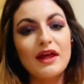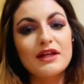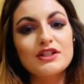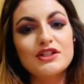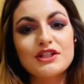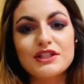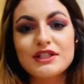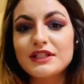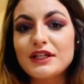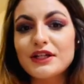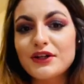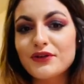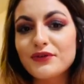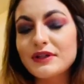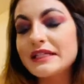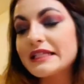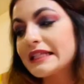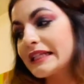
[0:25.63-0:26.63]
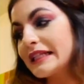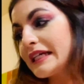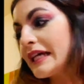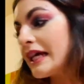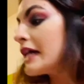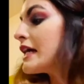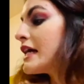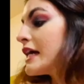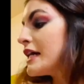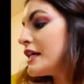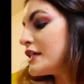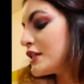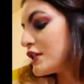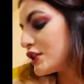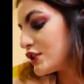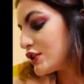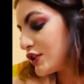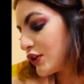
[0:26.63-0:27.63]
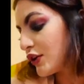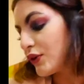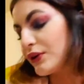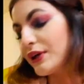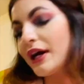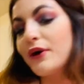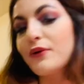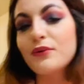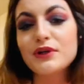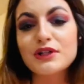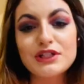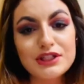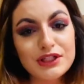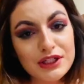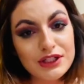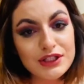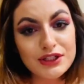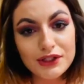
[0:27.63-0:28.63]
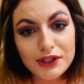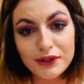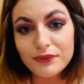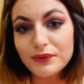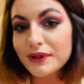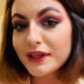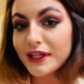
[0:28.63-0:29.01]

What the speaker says: just here recently. So yeah, we're just going to start with